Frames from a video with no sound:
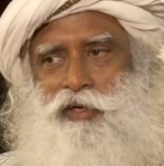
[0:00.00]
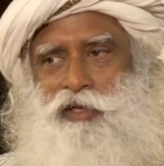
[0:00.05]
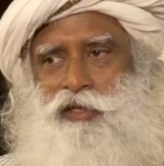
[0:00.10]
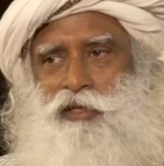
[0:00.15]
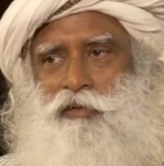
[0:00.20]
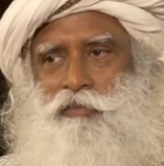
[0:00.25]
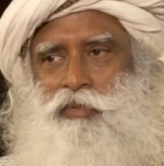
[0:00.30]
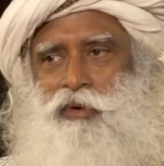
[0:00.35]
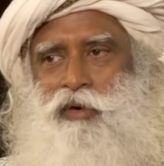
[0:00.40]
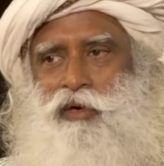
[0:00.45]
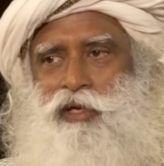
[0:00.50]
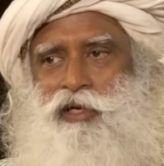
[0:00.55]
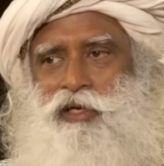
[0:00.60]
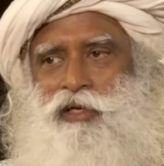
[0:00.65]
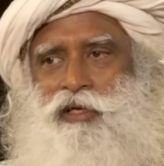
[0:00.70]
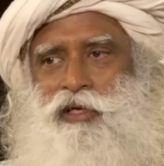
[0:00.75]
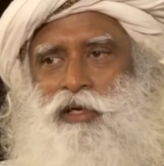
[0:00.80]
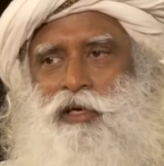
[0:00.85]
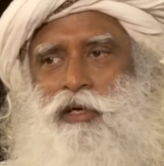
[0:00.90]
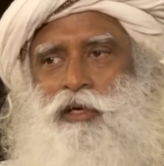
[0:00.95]
in the body,
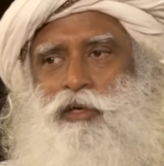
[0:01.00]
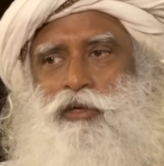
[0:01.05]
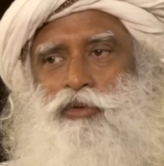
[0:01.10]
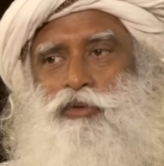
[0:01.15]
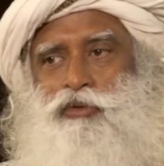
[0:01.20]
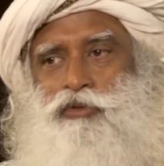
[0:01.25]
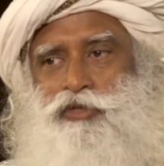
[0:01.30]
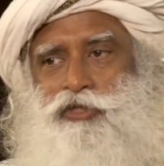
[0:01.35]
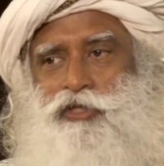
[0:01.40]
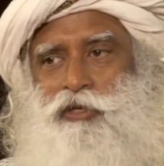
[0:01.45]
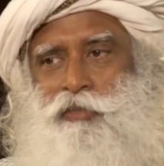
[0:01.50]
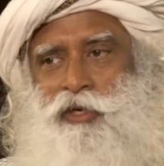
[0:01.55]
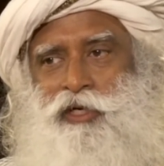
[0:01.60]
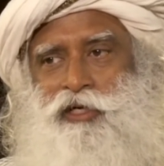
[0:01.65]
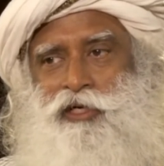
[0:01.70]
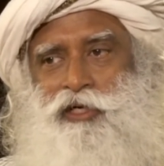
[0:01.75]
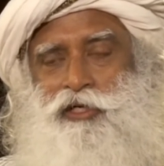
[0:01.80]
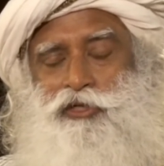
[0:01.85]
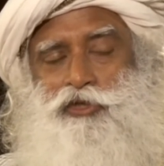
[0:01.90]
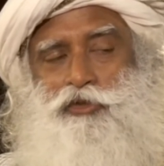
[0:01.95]
your stomach
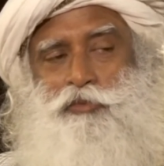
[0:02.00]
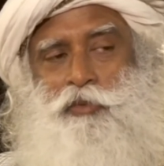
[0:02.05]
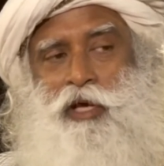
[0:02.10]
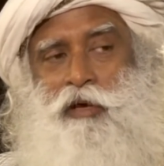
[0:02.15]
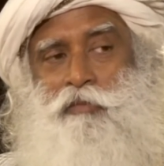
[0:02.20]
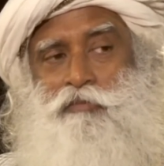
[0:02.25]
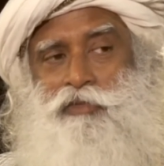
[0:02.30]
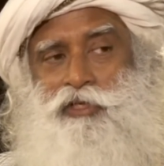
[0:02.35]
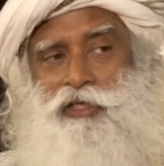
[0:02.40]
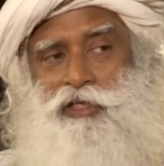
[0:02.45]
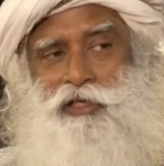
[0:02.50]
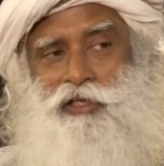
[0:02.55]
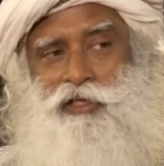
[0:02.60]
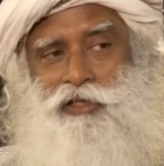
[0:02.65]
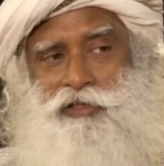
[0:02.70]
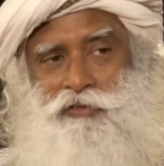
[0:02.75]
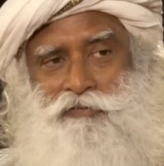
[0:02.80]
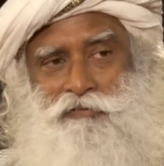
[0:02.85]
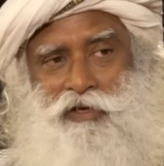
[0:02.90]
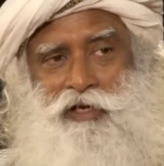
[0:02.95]
needs to be empty,
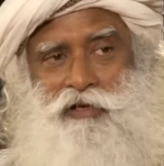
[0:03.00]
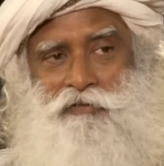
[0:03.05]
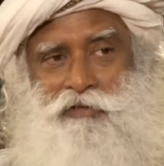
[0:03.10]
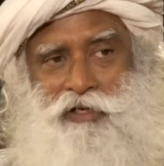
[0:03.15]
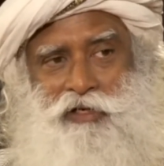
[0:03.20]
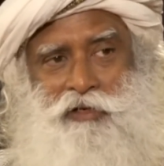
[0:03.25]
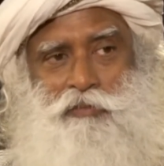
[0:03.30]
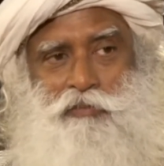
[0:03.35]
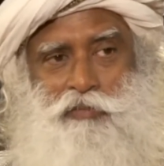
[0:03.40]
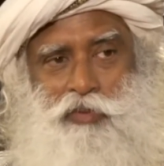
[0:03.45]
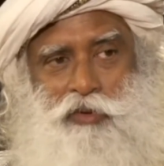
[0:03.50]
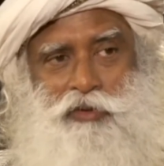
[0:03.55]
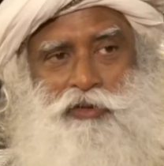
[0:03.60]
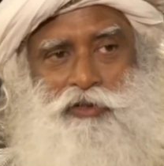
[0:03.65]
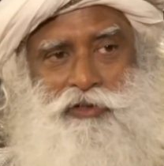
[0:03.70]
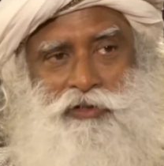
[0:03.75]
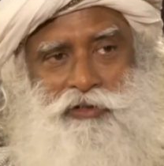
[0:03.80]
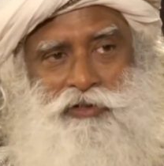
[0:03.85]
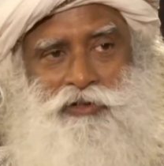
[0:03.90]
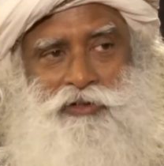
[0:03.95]
it's very, very
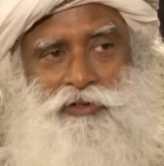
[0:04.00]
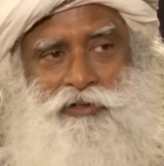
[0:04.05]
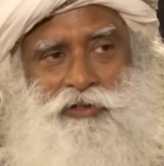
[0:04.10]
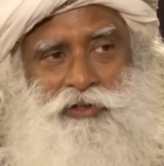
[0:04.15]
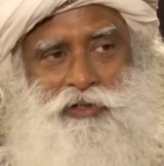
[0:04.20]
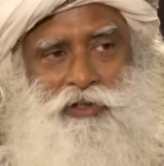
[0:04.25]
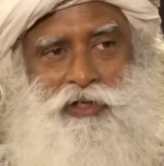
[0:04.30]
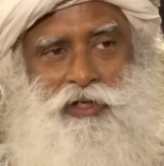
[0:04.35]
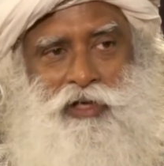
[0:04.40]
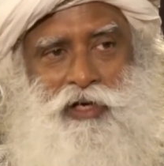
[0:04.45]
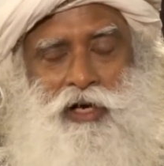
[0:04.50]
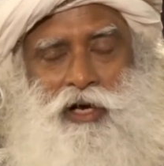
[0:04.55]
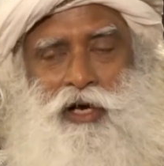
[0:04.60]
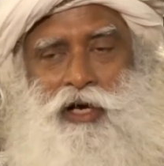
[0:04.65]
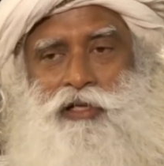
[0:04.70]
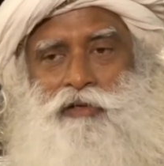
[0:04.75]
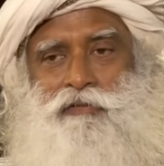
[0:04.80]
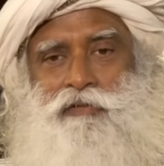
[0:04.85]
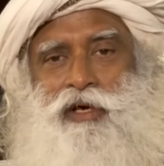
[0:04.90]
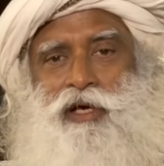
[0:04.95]
important.
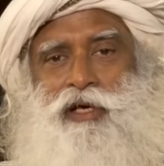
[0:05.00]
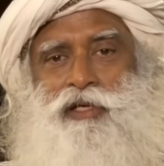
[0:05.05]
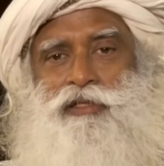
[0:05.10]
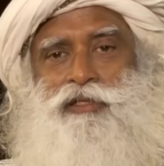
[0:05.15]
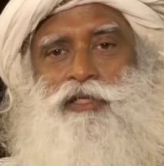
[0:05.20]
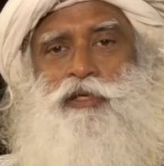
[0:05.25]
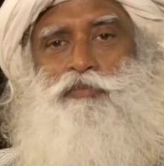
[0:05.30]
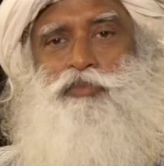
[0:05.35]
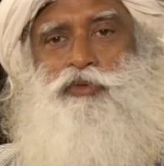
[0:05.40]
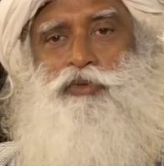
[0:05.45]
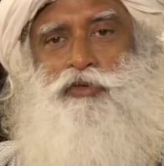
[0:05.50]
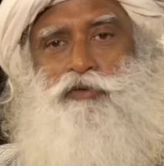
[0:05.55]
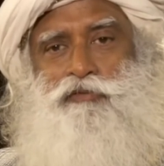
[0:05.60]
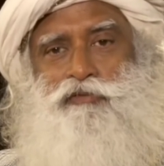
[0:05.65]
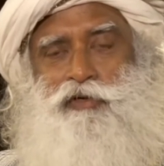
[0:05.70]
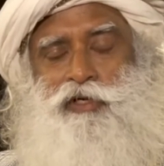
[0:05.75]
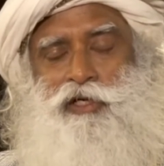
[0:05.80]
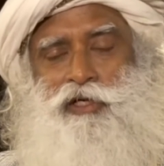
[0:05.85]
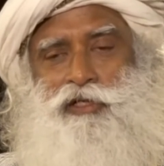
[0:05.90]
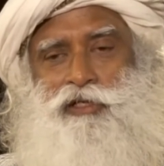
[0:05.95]
Otherwise, the
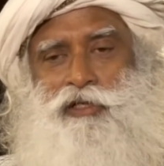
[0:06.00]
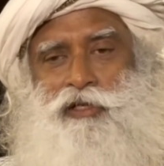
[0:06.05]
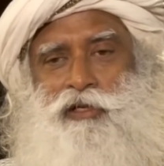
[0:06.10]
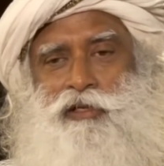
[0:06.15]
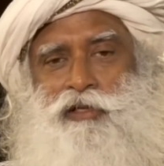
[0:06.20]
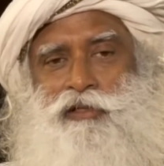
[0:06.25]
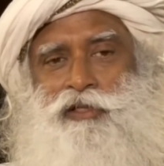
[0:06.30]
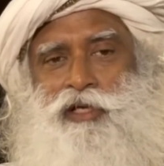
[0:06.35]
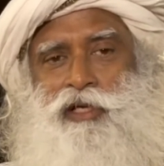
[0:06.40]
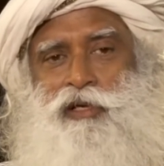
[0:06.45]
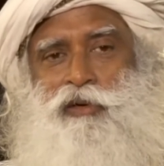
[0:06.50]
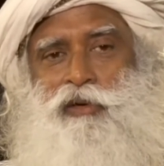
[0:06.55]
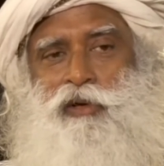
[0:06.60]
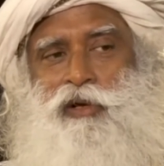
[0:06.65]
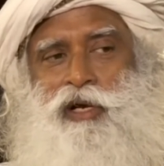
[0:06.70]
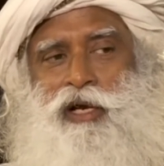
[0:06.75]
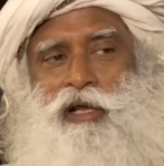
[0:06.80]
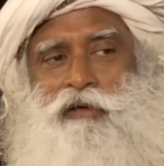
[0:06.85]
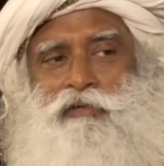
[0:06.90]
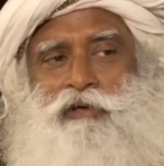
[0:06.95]
purification on the cellular
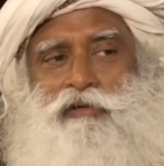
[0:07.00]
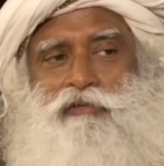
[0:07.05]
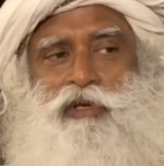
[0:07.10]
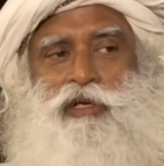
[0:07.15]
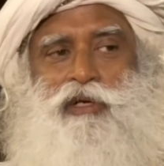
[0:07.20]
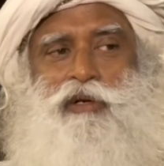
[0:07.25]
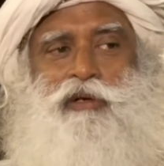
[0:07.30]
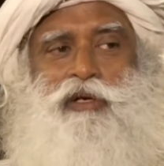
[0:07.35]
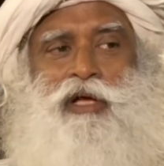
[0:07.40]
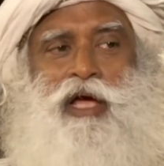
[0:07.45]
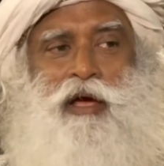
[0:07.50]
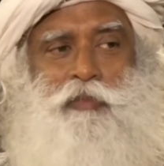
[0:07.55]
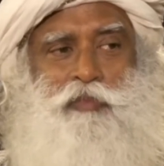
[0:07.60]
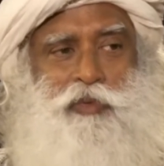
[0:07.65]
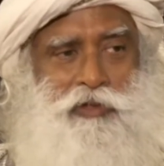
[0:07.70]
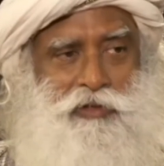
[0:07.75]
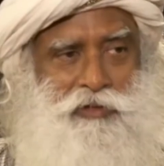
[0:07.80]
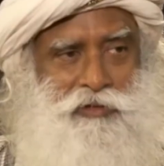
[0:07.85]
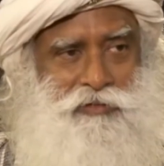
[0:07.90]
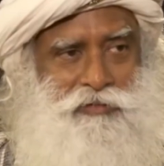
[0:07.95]
level will not
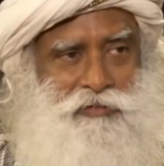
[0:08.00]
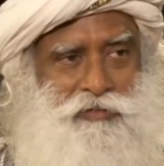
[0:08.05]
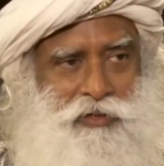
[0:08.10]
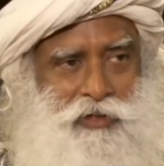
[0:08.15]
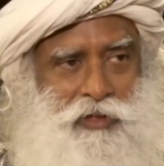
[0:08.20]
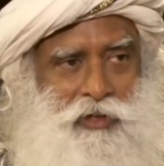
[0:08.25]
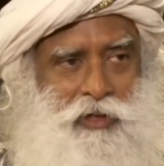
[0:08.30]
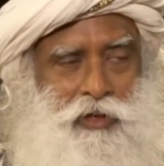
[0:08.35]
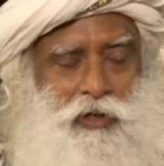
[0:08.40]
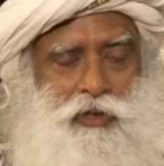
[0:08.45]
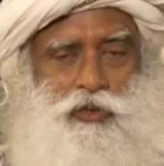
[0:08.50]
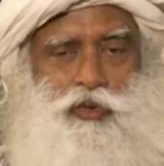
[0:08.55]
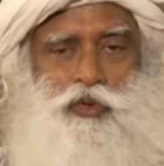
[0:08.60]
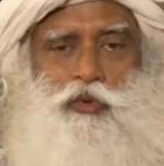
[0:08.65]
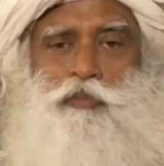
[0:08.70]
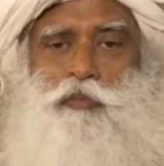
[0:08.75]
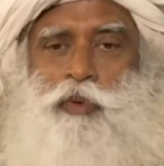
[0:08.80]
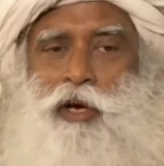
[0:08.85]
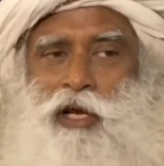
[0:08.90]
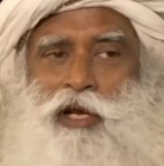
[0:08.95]
happen. You
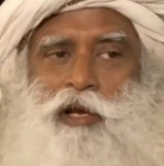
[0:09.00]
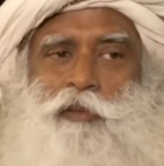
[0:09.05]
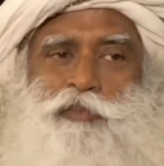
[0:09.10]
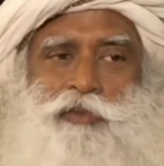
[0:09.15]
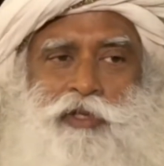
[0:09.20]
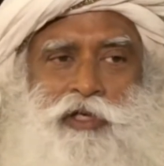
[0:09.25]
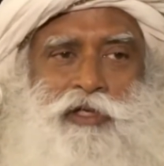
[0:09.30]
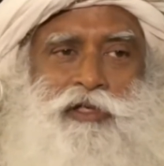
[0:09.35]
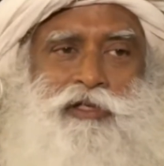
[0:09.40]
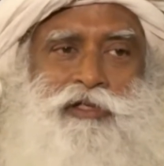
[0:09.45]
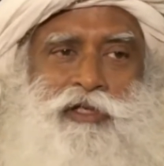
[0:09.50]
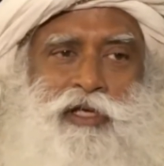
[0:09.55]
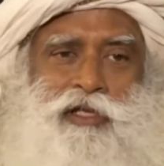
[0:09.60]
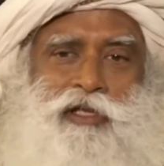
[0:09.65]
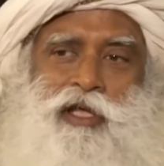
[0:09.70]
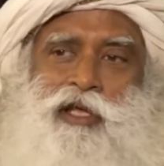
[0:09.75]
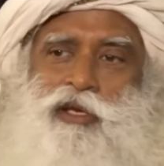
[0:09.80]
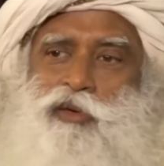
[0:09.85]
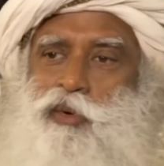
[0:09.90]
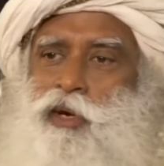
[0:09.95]
pile up things and
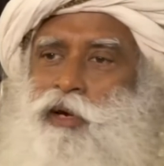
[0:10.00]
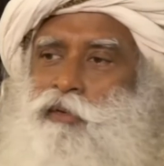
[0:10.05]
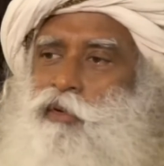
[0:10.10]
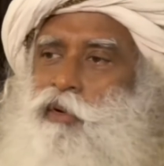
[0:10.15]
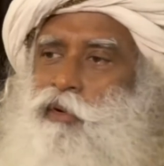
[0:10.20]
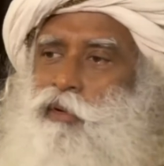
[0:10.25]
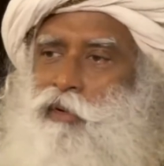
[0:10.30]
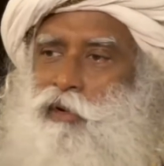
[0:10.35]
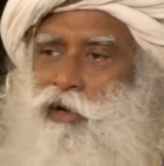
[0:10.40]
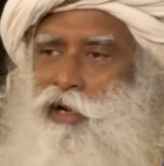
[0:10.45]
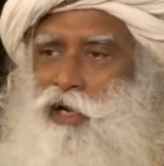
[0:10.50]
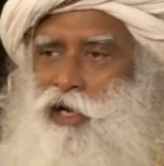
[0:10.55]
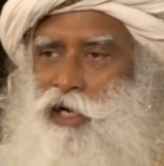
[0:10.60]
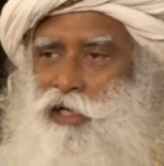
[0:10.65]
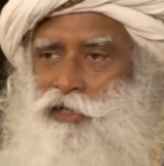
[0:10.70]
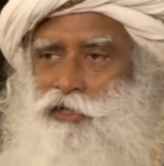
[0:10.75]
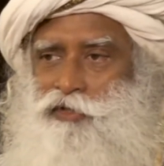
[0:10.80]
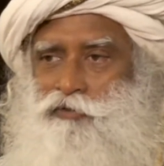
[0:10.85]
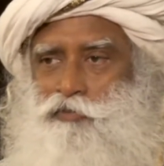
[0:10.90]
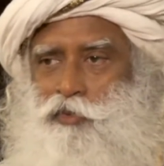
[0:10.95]
then you have all
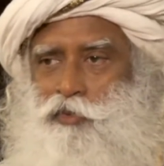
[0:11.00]
kinds of